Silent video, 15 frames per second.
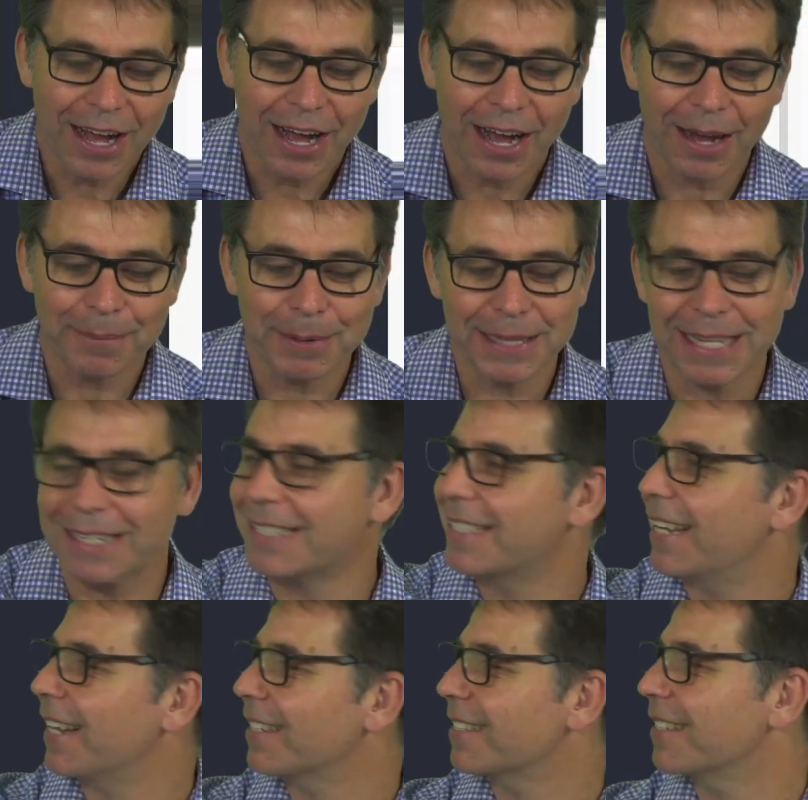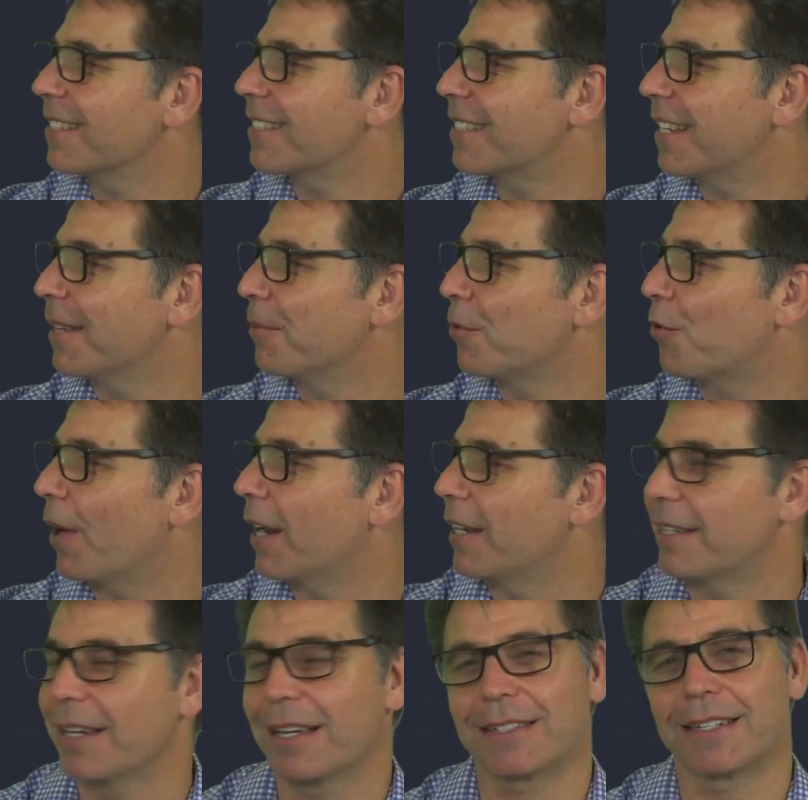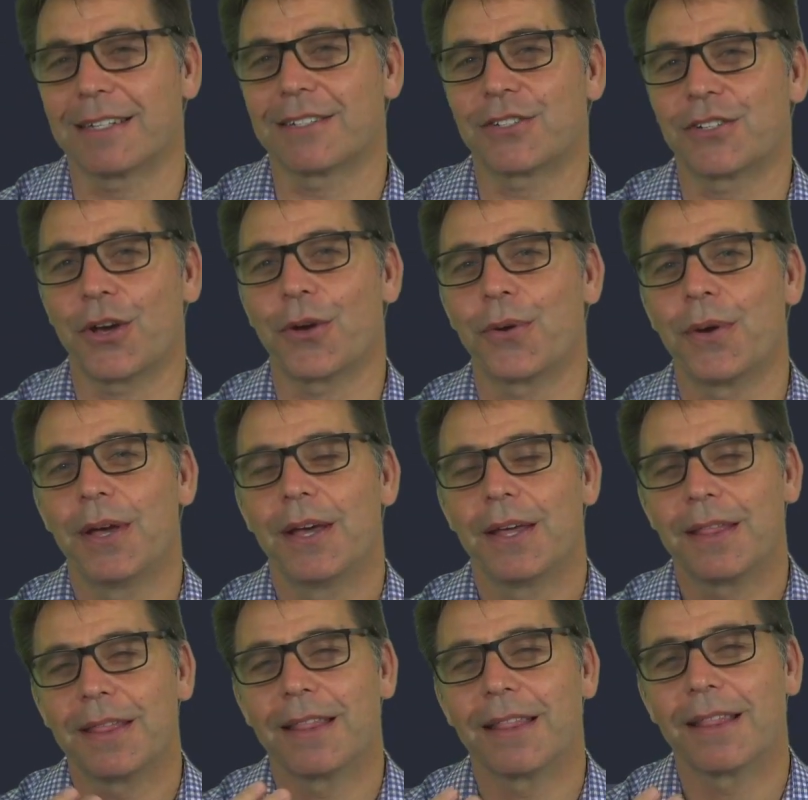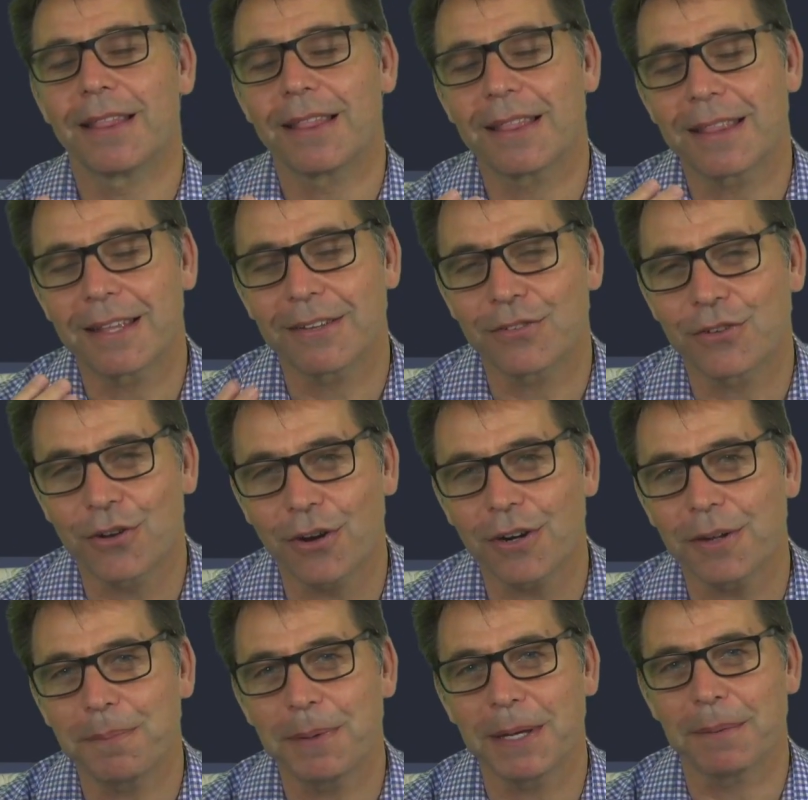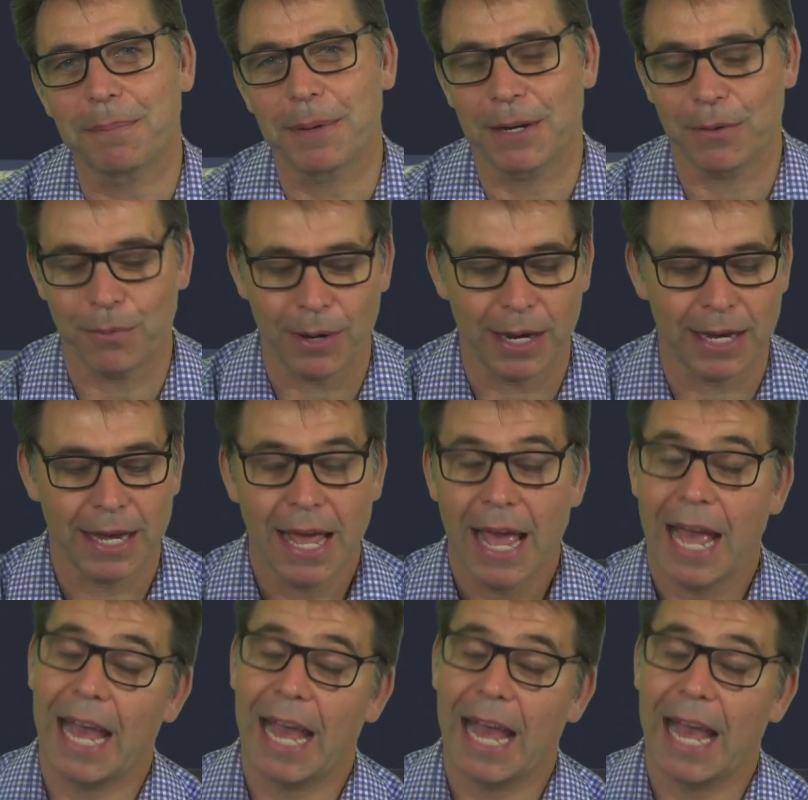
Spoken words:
I mean, that doesn't seem great, does it? So there's got to be a better way.